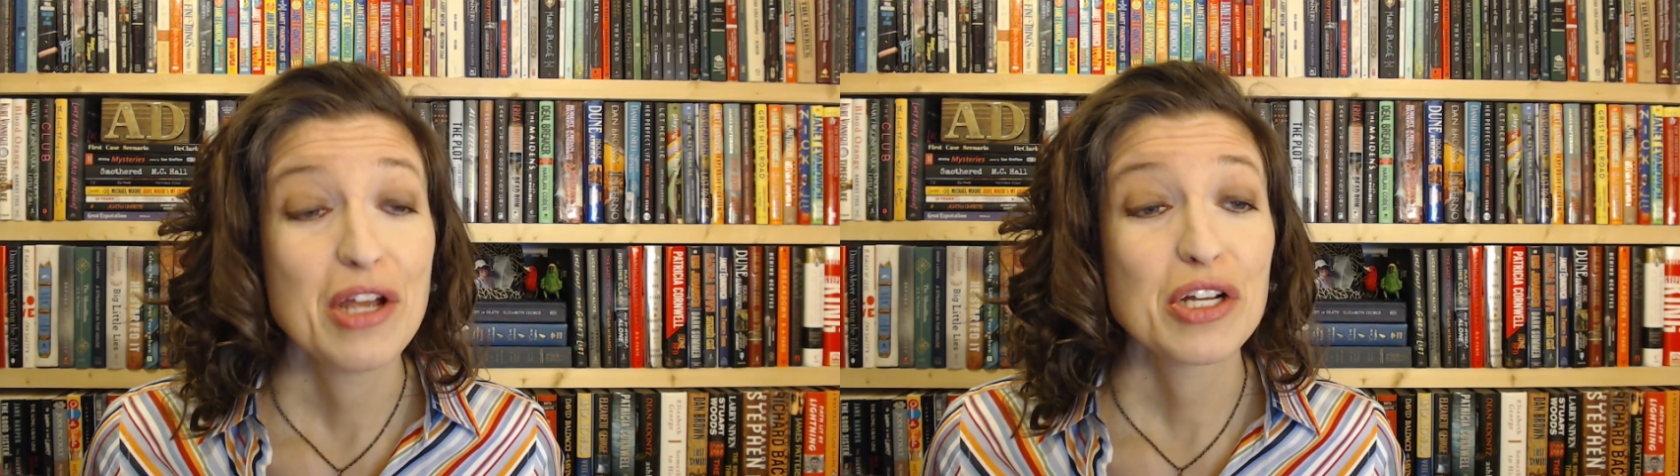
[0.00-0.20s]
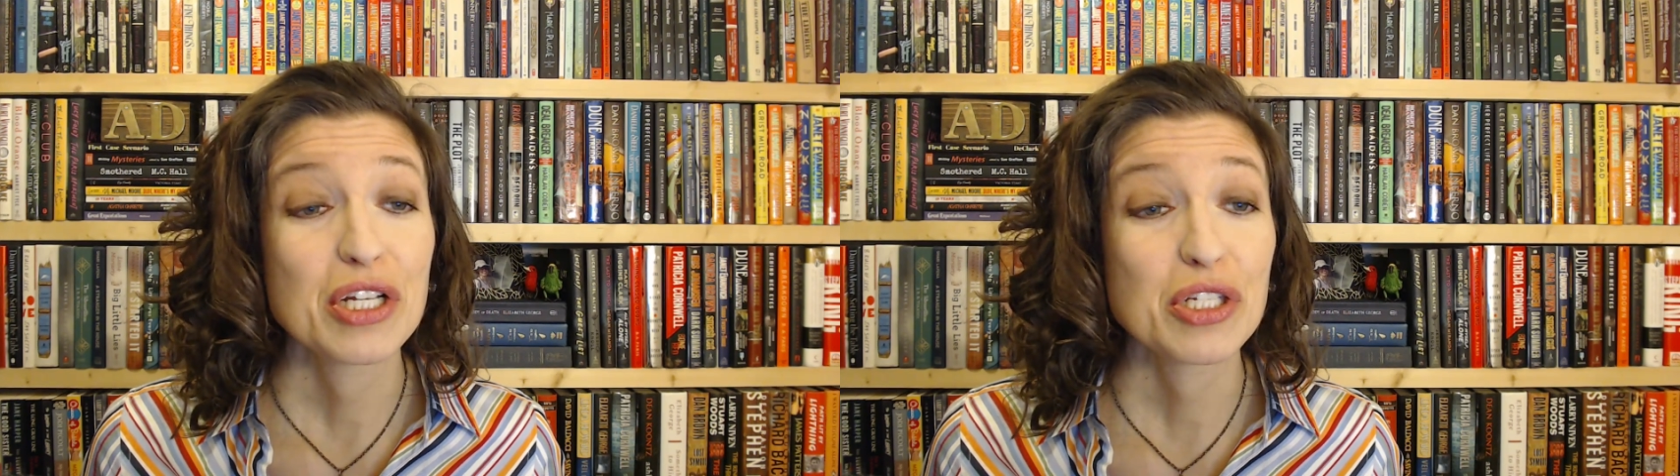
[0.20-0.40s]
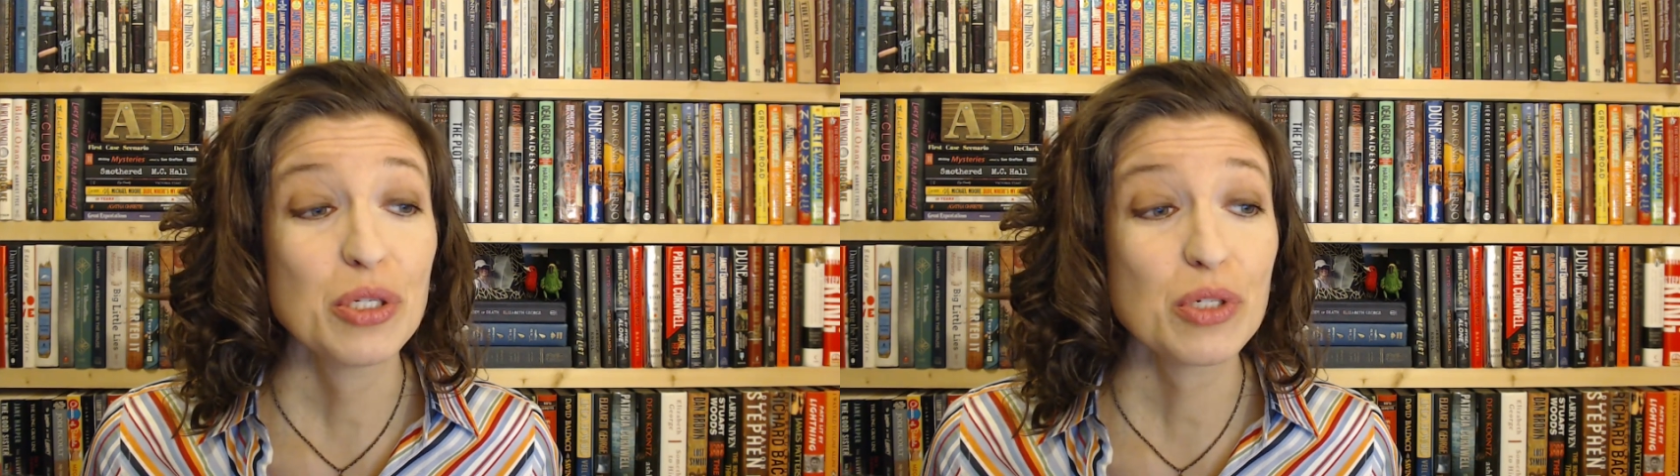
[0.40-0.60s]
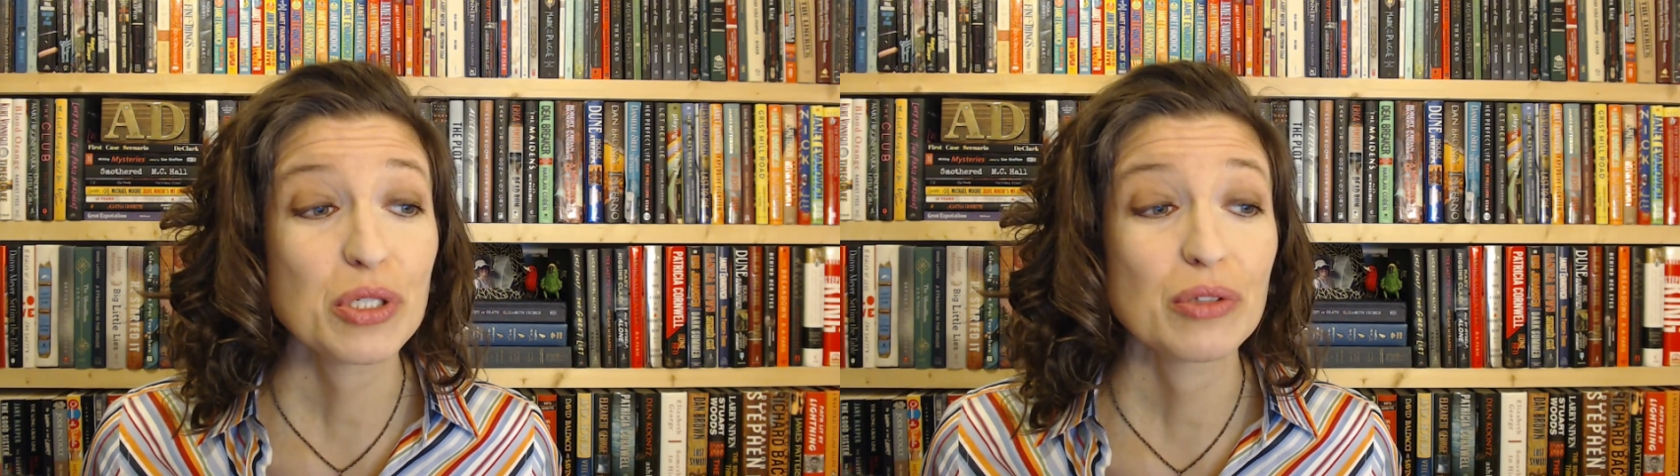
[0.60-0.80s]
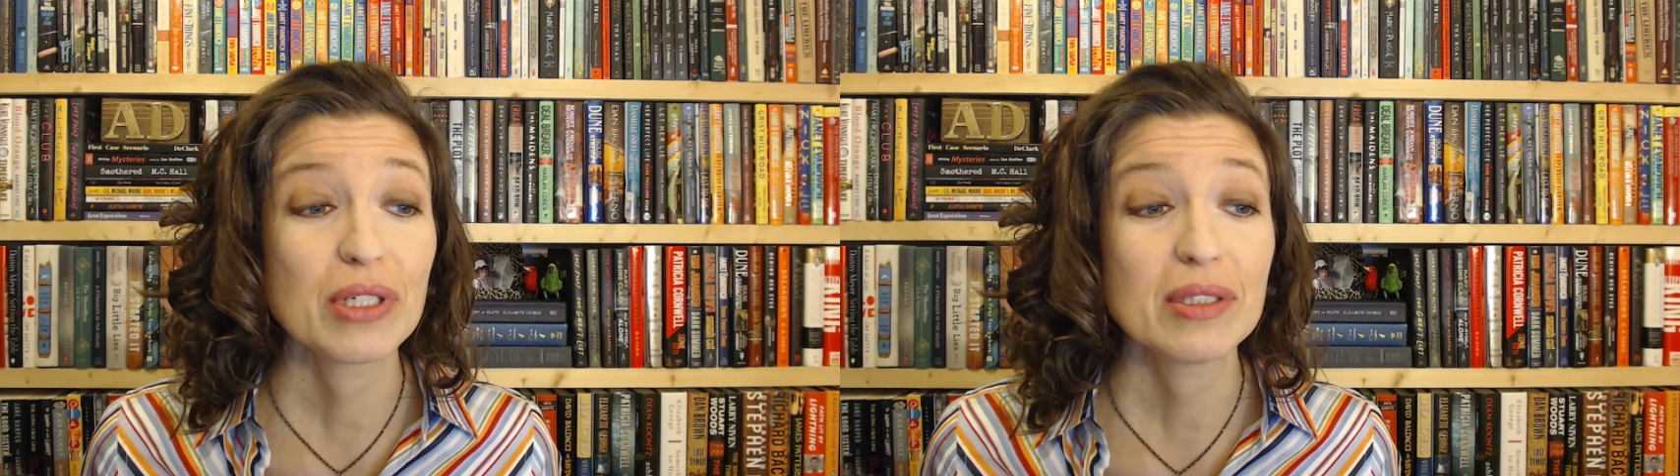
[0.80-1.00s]
She has 2
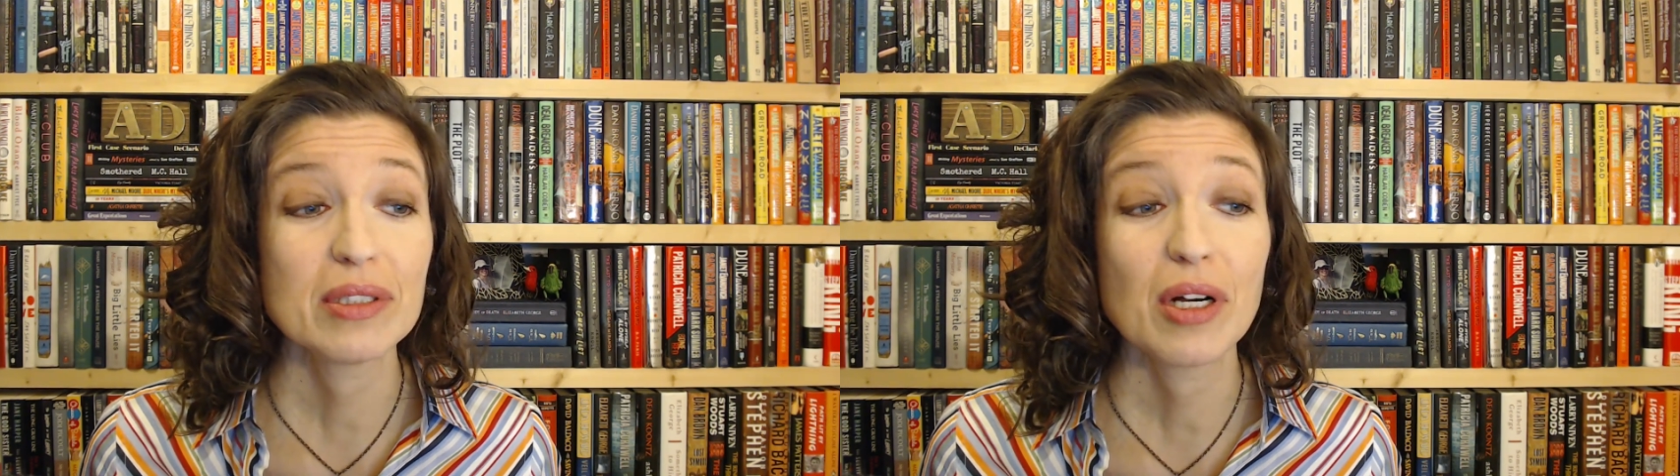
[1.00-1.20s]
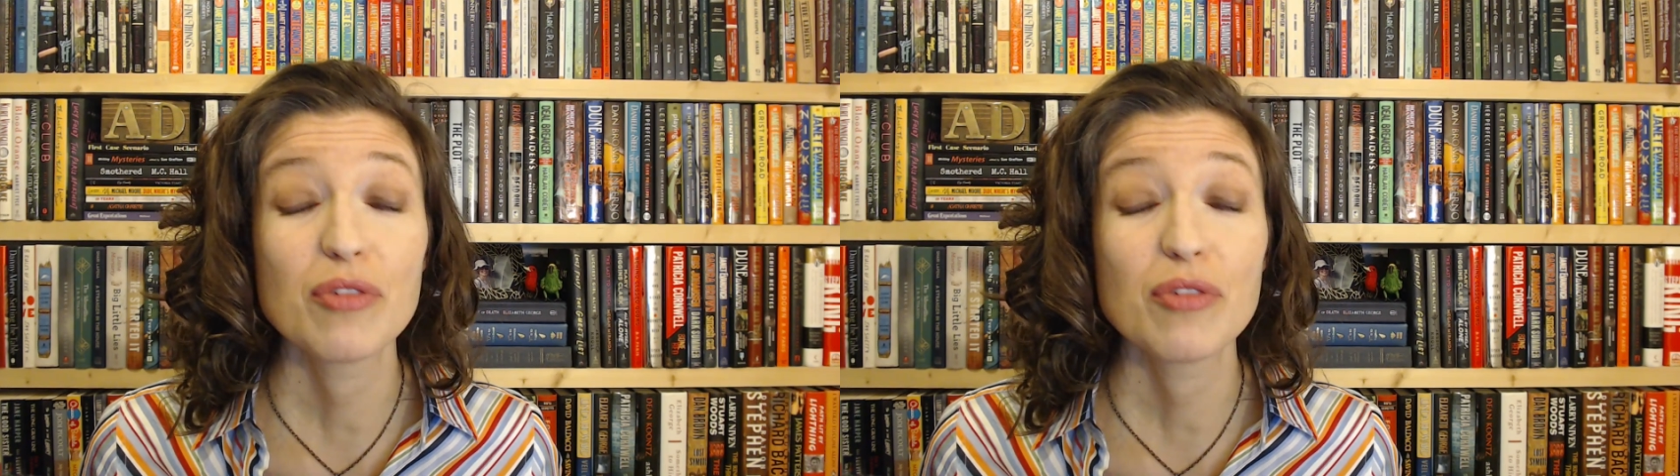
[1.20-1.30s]
children, a